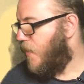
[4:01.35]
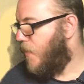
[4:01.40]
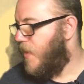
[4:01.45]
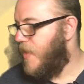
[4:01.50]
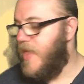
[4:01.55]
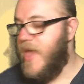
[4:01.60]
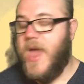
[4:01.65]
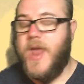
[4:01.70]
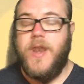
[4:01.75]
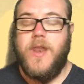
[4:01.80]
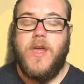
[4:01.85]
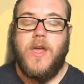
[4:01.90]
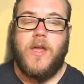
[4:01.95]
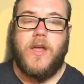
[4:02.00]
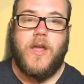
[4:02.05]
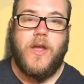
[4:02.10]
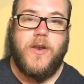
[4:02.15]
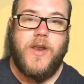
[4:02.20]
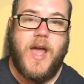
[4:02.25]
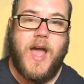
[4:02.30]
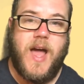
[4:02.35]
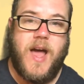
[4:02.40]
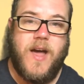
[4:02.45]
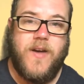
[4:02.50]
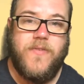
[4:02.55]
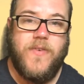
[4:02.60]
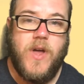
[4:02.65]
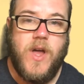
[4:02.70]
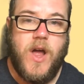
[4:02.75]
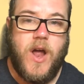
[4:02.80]
We're then going to
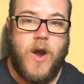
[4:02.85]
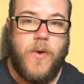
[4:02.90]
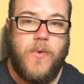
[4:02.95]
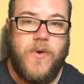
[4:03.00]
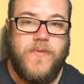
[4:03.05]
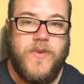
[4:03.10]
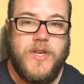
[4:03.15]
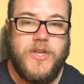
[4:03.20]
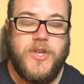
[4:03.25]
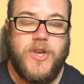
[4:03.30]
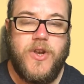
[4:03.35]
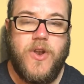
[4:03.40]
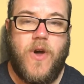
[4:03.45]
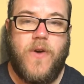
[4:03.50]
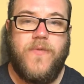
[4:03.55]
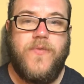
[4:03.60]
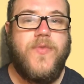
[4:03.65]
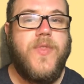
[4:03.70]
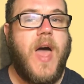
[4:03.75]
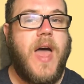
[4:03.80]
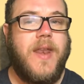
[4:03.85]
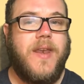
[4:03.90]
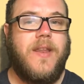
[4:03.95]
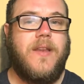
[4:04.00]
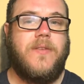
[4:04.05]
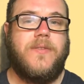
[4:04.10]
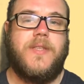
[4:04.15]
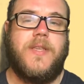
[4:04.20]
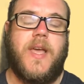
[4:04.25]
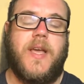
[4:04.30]
have a revision of that
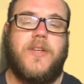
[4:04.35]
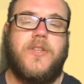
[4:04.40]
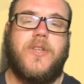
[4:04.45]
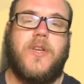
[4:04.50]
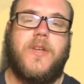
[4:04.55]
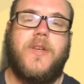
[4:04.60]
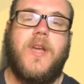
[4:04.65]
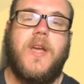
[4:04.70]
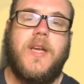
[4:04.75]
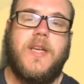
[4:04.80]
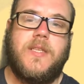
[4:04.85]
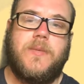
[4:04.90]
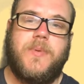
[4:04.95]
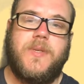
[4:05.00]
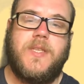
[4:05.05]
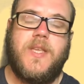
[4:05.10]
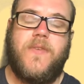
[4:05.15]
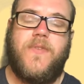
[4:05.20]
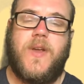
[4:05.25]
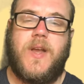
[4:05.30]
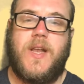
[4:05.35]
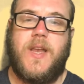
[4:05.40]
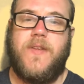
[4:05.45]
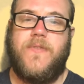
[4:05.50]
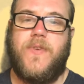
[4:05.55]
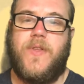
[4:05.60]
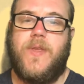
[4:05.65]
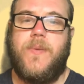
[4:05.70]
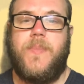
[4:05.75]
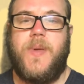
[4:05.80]
little section specifically
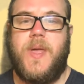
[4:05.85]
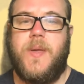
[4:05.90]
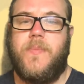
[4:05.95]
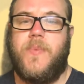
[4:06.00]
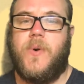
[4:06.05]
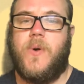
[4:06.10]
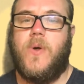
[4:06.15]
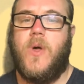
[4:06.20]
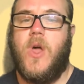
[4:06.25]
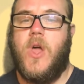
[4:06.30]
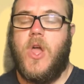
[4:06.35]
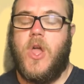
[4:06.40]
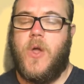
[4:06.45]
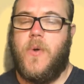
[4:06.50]
for the people